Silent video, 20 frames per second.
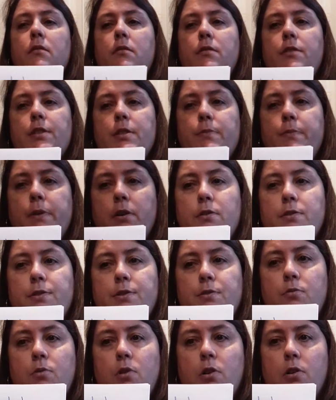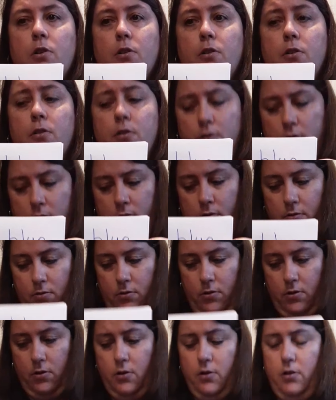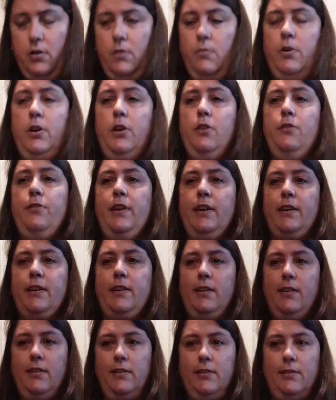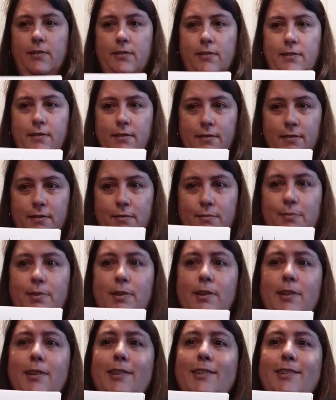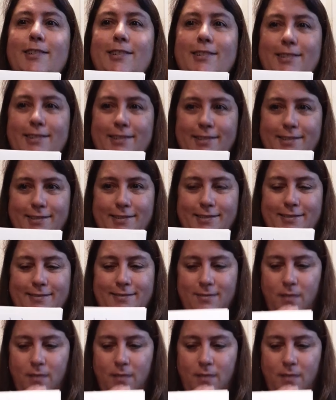spells the word, oh, and I'm wearing that color, blue.